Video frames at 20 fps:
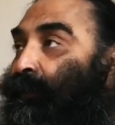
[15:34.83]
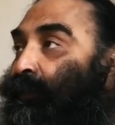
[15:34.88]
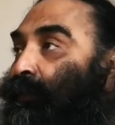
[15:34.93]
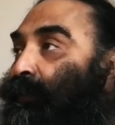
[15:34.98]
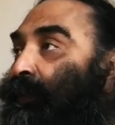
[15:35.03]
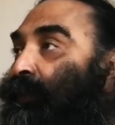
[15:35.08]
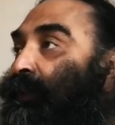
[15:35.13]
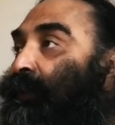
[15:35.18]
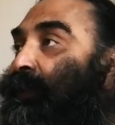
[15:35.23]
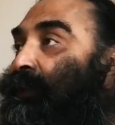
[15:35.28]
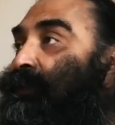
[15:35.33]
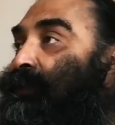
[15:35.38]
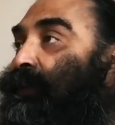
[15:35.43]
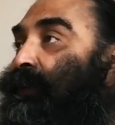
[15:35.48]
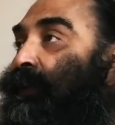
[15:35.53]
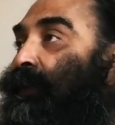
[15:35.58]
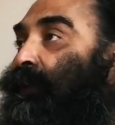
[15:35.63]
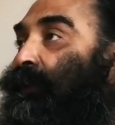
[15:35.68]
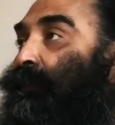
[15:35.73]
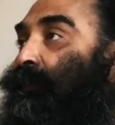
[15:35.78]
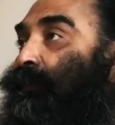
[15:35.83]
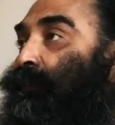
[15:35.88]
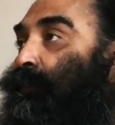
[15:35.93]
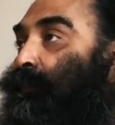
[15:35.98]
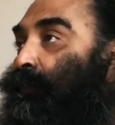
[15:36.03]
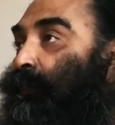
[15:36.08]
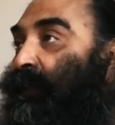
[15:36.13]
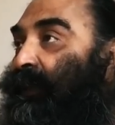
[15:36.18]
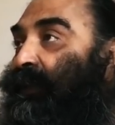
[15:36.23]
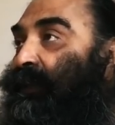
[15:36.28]
only share,
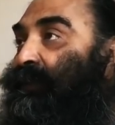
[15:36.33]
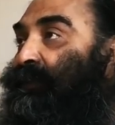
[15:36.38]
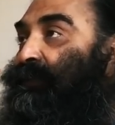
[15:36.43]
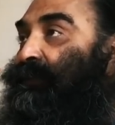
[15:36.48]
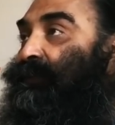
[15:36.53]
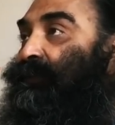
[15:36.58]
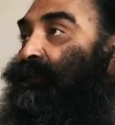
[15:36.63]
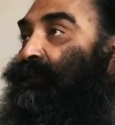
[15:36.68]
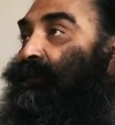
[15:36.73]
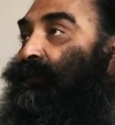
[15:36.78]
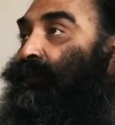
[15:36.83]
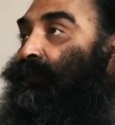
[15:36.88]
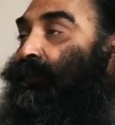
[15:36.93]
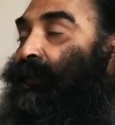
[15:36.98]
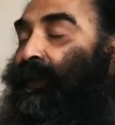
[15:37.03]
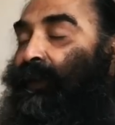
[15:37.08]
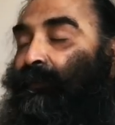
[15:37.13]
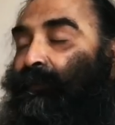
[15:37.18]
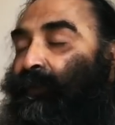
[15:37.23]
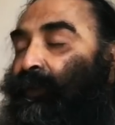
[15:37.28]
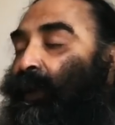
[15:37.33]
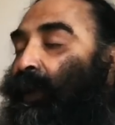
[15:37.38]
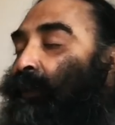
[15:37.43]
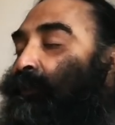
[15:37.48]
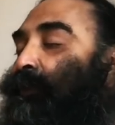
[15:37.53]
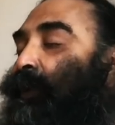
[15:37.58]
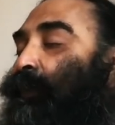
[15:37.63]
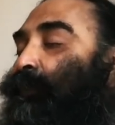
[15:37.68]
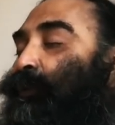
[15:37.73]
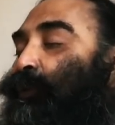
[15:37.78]
please, whenever you
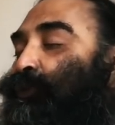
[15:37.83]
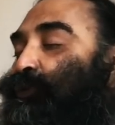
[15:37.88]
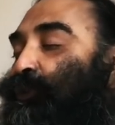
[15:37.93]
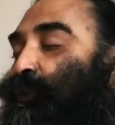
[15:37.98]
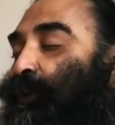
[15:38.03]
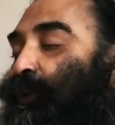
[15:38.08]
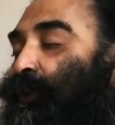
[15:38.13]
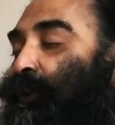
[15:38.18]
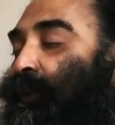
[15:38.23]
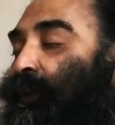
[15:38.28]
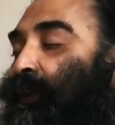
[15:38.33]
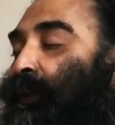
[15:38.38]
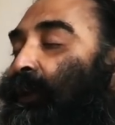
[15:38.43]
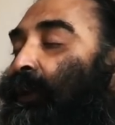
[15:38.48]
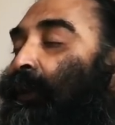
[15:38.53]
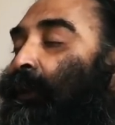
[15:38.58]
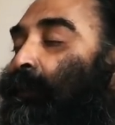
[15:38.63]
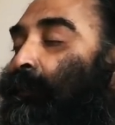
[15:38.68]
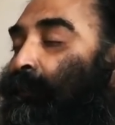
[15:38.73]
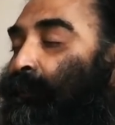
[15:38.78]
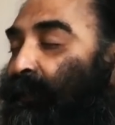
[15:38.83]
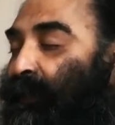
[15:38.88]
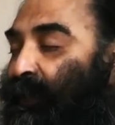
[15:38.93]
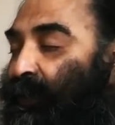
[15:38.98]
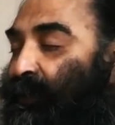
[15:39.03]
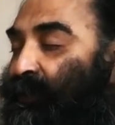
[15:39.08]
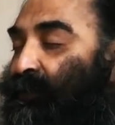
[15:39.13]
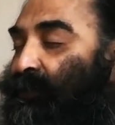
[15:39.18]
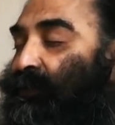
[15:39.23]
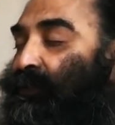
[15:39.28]
have the opportunity,
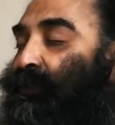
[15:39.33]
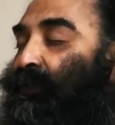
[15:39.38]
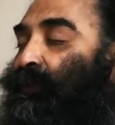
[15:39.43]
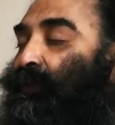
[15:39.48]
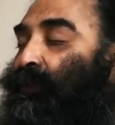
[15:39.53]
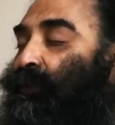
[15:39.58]
please